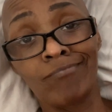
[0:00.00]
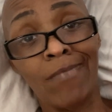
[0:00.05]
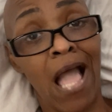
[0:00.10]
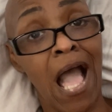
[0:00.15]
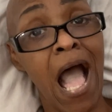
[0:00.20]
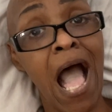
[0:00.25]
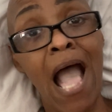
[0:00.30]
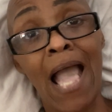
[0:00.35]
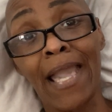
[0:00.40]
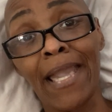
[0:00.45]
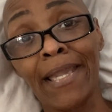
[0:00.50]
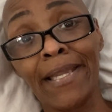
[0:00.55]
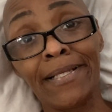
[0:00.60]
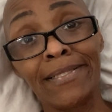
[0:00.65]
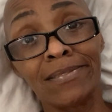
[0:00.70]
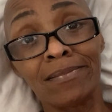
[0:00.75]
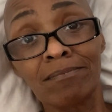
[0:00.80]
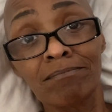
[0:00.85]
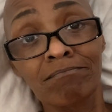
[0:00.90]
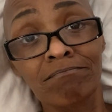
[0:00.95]
I
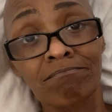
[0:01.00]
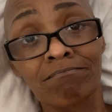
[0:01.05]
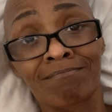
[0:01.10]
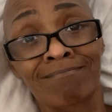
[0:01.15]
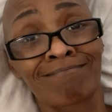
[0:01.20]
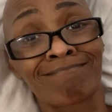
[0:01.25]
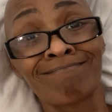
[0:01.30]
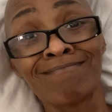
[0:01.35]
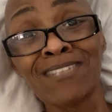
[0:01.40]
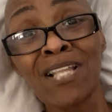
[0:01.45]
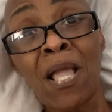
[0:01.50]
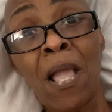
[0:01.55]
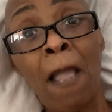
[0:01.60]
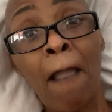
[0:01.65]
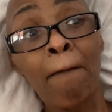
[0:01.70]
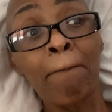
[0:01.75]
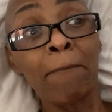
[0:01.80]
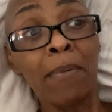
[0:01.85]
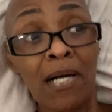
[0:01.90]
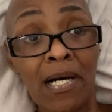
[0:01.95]
ain't,
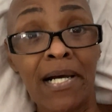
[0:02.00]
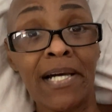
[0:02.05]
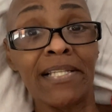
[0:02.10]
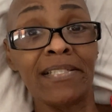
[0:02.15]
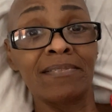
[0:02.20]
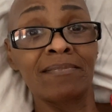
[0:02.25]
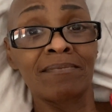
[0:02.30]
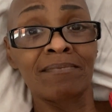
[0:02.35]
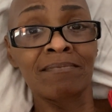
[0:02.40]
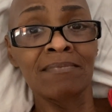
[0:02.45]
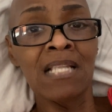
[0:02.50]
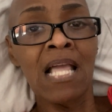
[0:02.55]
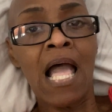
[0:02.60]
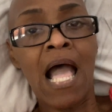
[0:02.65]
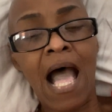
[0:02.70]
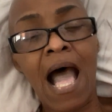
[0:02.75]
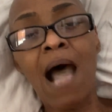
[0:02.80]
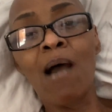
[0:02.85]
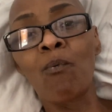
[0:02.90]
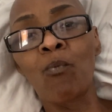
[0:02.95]
but
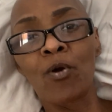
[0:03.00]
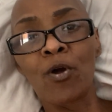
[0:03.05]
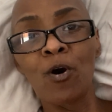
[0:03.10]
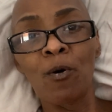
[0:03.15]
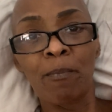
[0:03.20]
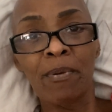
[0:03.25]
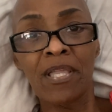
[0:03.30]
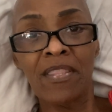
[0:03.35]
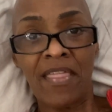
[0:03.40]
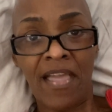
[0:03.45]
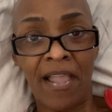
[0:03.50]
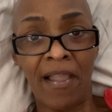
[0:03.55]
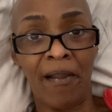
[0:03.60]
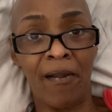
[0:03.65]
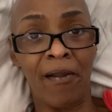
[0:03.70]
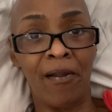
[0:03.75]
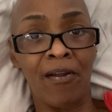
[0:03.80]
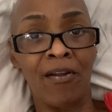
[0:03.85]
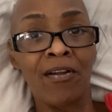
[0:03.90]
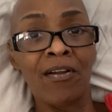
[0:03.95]
I will be
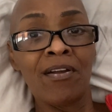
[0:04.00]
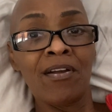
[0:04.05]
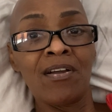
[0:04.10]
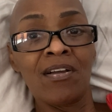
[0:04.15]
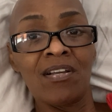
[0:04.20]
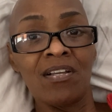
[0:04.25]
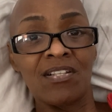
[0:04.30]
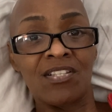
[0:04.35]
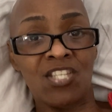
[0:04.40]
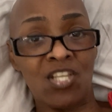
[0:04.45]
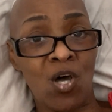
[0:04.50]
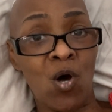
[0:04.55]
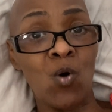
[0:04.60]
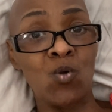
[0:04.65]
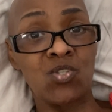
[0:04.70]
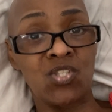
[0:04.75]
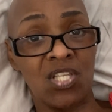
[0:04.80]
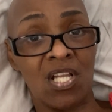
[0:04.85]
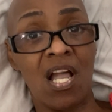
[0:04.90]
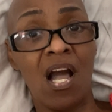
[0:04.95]
there to
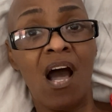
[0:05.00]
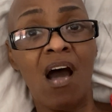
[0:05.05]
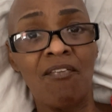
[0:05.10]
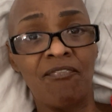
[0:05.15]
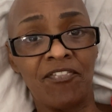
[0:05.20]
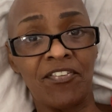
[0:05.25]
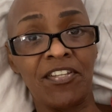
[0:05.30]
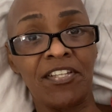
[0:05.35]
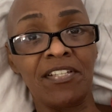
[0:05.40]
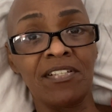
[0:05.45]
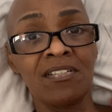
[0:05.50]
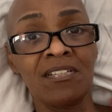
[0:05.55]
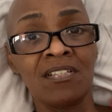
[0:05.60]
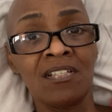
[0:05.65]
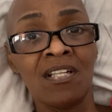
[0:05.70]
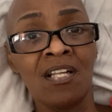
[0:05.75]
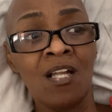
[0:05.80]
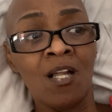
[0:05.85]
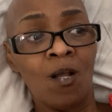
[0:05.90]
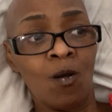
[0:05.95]
host the coffee,
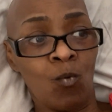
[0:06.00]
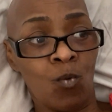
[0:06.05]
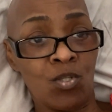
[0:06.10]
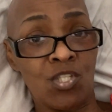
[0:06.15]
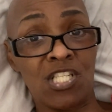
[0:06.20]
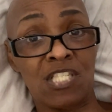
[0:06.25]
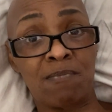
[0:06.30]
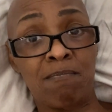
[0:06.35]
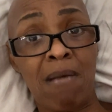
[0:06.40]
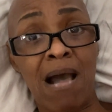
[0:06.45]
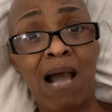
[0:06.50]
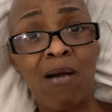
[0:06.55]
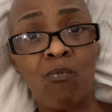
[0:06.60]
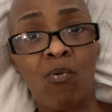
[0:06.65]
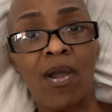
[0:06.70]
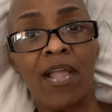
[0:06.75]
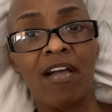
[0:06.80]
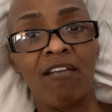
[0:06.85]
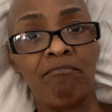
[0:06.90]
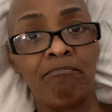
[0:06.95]
which is my
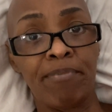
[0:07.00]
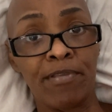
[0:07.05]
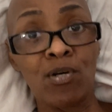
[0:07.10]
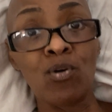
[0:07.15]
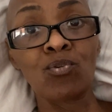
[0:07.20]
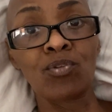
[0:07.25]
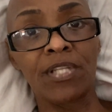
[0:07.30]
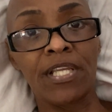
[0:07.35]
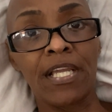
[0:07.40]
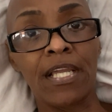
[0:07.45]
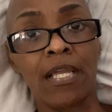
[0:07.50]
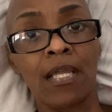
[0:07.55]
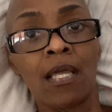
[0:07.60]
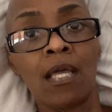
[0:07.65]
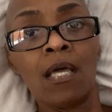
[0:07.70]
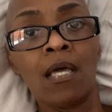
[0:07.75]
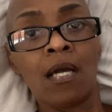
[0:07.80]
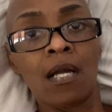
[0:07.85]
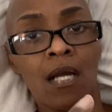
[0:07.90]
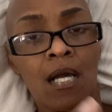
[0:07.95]
way of building
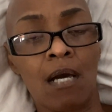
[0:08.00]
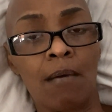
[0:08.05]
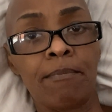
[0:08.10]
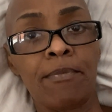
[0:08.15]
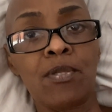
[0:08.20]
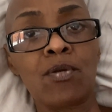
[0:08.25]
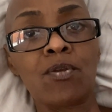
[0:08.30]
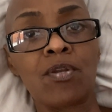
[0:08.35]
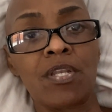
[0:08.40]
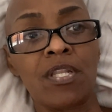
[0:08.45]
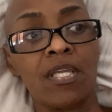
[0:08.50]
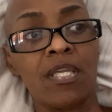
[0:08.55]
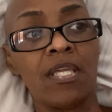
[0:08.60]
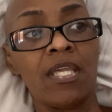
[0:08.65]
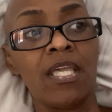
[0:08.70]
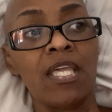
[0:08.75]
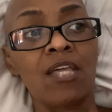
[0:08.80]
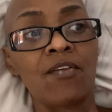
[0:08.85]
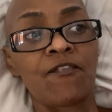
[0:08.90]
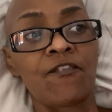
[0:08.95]
community.
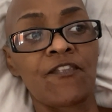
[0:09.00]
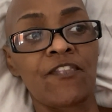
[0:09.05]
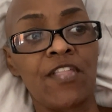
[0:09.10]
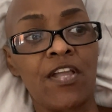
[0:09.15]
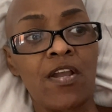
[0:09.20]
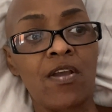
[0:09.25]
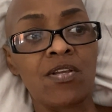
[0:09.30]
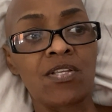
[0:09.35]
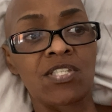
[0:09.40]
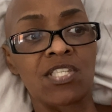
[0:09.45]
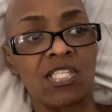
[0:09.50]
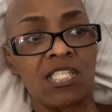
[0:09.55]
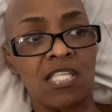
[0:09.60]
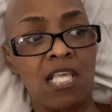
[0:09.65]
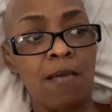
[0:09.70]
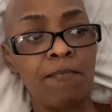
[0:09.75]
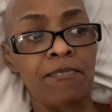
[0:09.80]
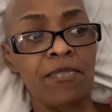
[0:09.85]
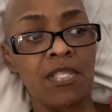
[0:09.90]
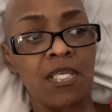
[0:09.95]
If there's
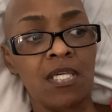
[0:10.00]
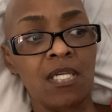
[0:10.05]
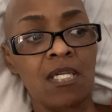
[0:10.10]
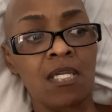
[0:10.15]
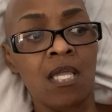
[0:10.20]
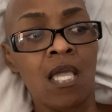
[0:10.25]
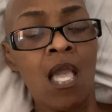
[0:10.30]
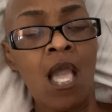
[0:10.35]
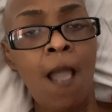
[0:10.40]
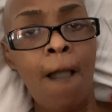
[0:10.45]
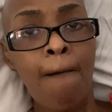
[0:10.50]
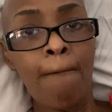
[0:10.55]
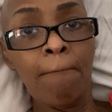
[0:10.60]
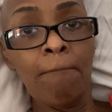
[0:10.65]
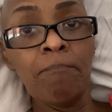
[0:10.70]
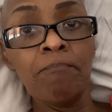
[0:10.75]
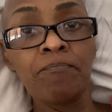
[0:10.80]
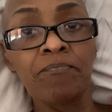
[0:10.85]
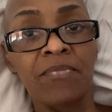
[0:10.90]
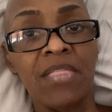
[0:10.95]
something
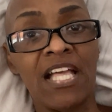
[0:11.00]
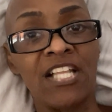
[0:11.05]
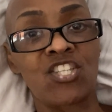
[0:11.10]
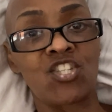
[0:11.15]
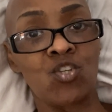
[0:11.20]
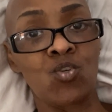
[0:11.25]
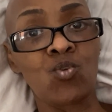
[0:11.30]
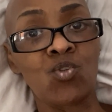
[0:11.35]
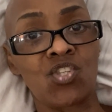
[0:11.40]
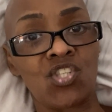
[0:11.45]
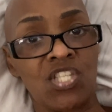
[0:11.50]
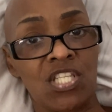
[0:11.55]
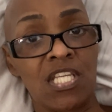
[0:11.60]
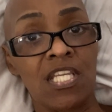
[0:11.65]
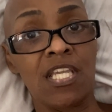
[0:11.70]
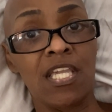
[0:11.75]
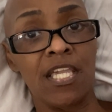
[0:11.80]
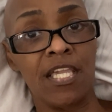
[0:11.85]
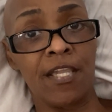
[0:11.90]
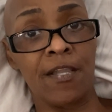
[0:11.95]
that you
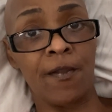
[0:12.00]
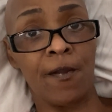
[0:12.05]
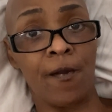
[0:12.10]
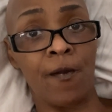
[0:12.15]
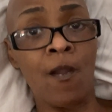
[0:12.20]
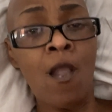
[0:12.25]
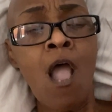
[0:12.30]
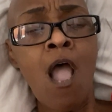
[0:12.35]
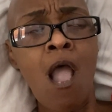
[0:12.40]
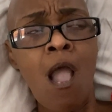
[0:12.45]
see here,